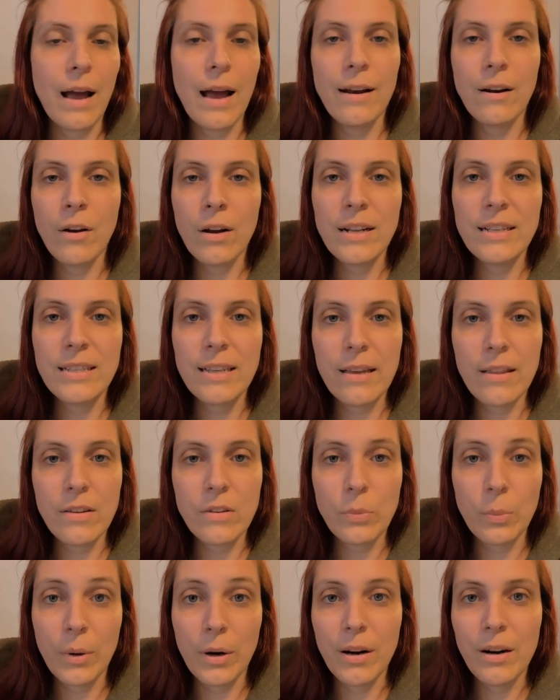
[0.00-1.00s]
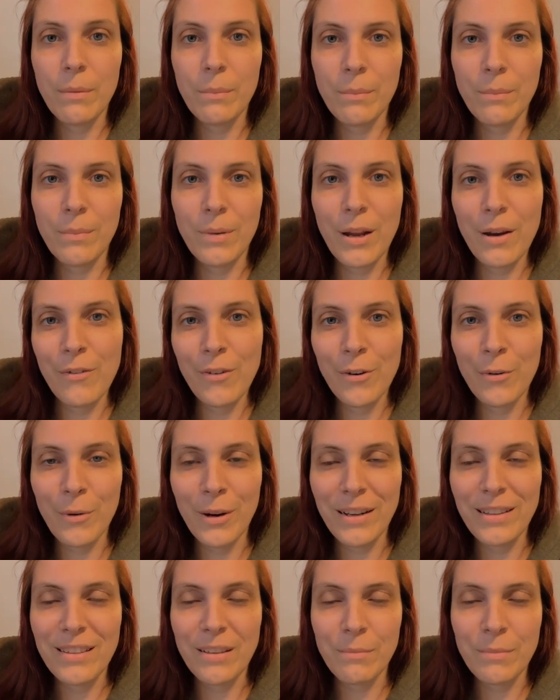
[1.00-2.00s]
I know how to say this word, and you ever
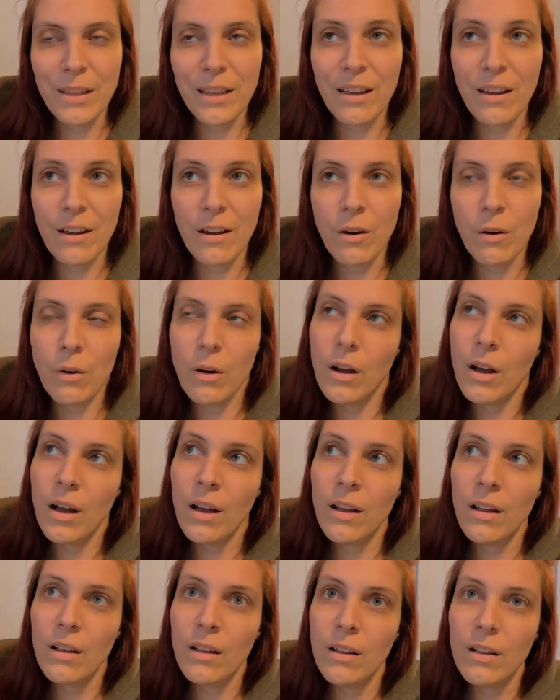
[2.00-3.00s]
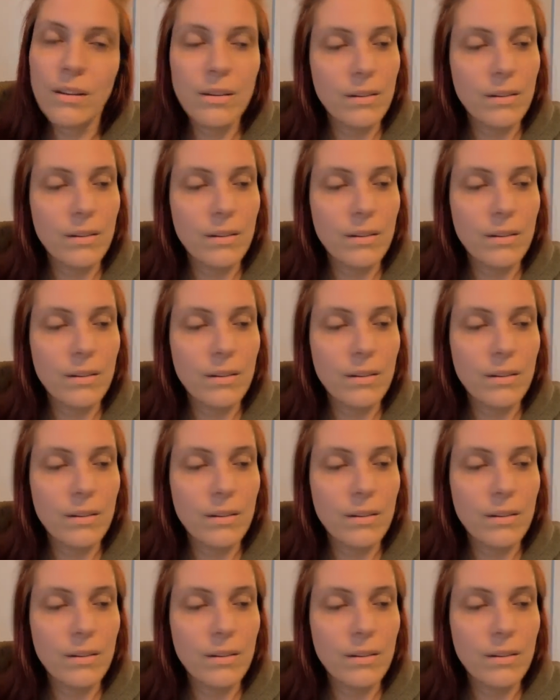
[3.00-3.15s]
read something and go, huh?